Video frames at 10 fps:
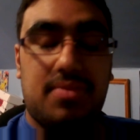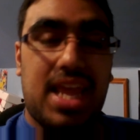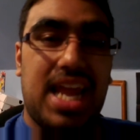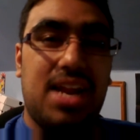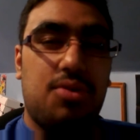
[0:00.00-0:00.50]

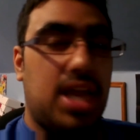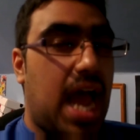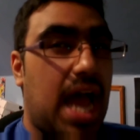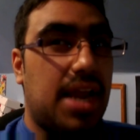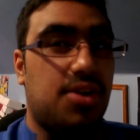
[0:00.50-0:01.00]
And literally,
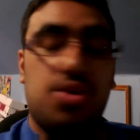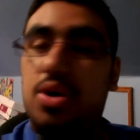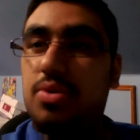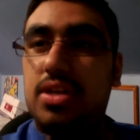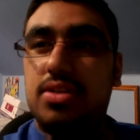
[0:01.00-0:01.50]
I do
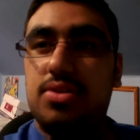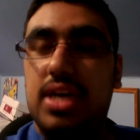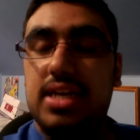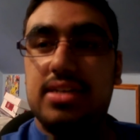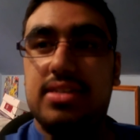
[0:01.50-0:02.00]
not want to do
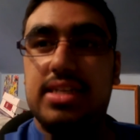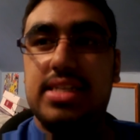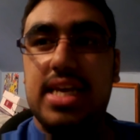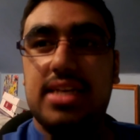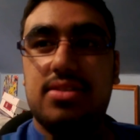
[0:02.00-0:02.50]
that because it
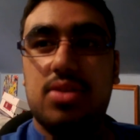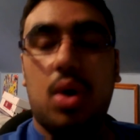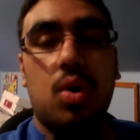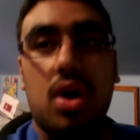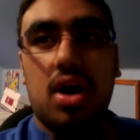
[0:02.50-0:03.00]
takes so
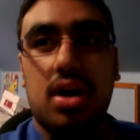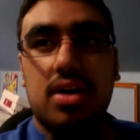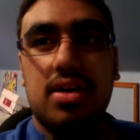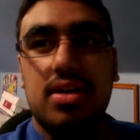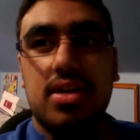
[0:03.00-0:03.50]
long
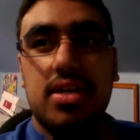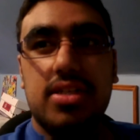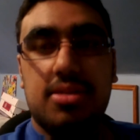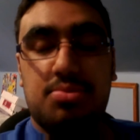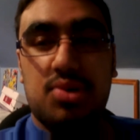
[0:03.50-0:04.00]

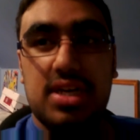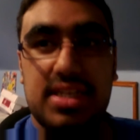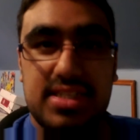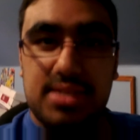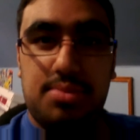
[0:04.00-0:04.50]
to put a
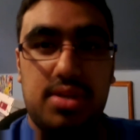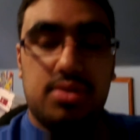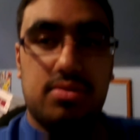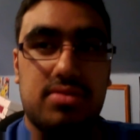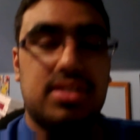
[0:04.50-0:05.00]

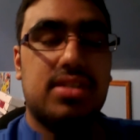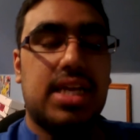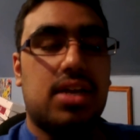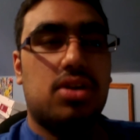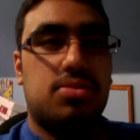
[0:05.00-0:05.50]
CPU. It doesn't
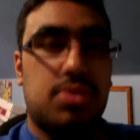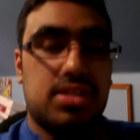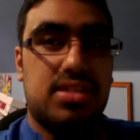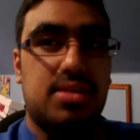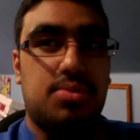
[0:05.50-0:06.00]
take long to put the
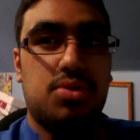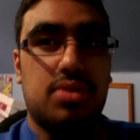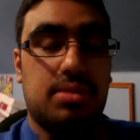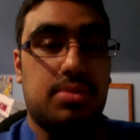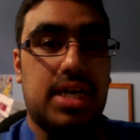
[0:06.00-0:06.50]
CPU
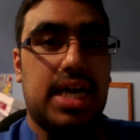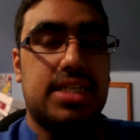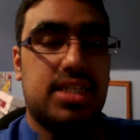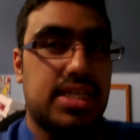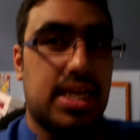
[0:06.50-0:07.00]
in, but it
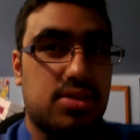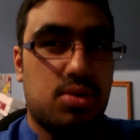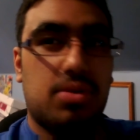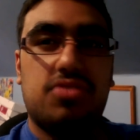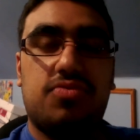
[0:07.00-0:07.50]
actually takes so
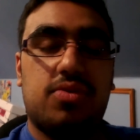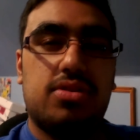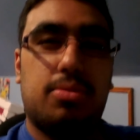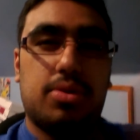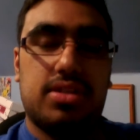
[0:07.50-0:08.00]
much force to
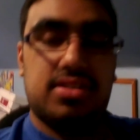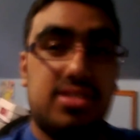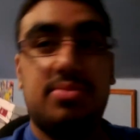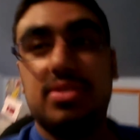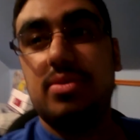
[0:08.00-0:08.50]
put the
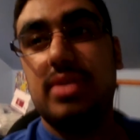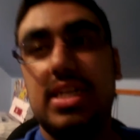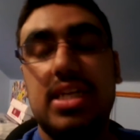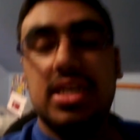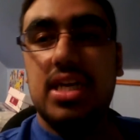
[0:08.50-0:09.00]
CPU in.
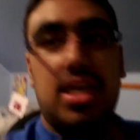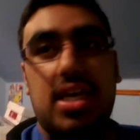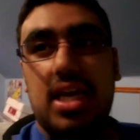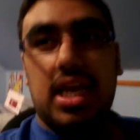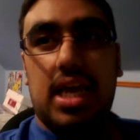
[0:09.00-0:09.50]

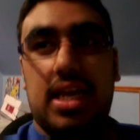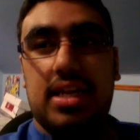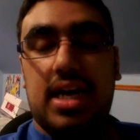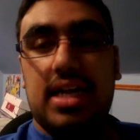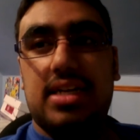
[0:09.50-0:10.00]
And
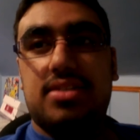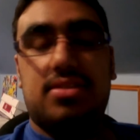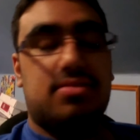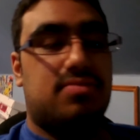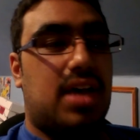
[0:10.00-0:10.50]
I
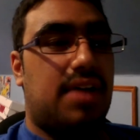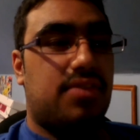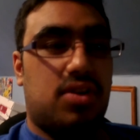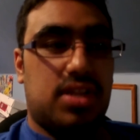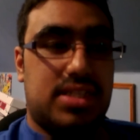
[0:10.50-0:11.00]
just haven't
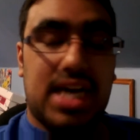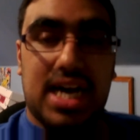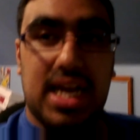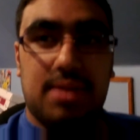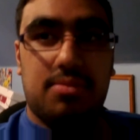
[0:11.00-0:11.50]
got the
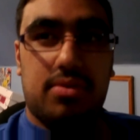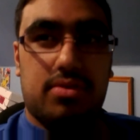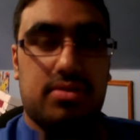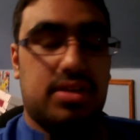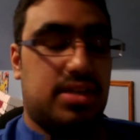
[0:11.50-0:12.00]
time
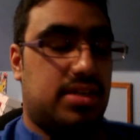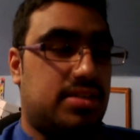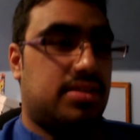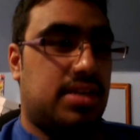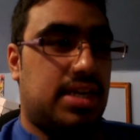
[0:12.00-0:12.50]
or the
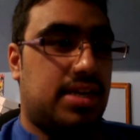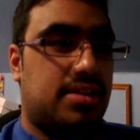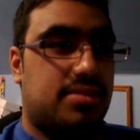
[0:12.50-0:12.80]
like.